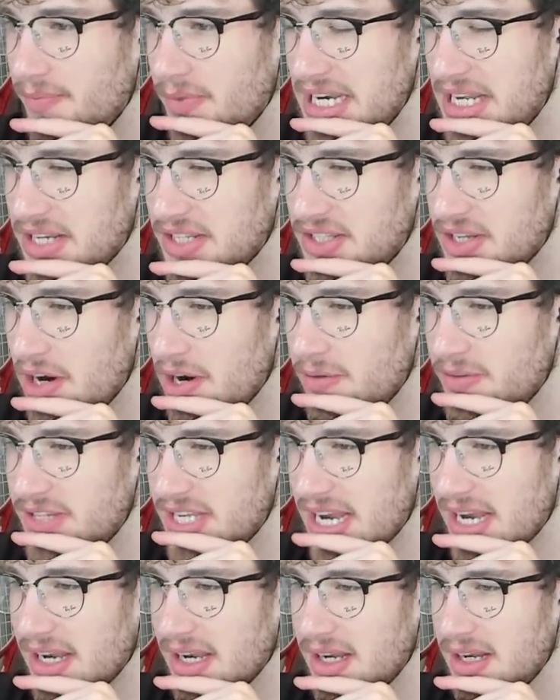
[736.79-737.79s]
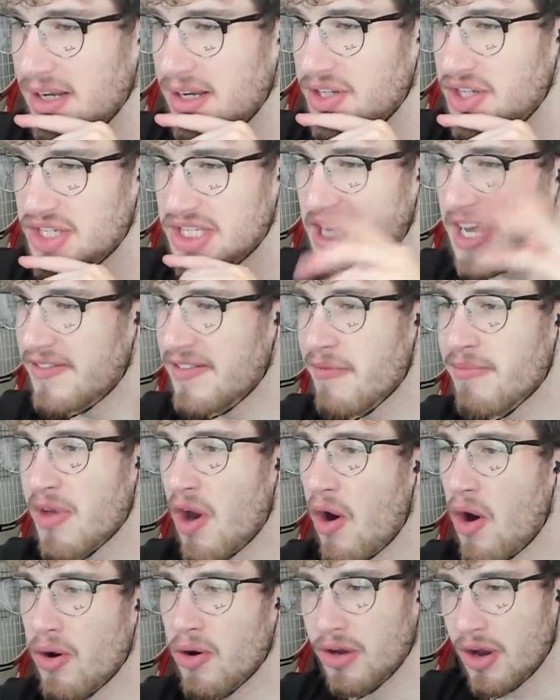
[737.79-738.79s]
He deserves it. Just give him
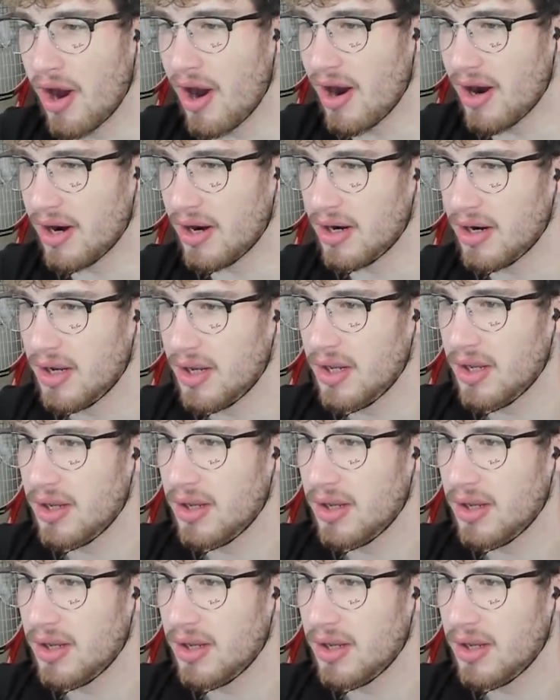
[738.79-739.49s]
the whole car.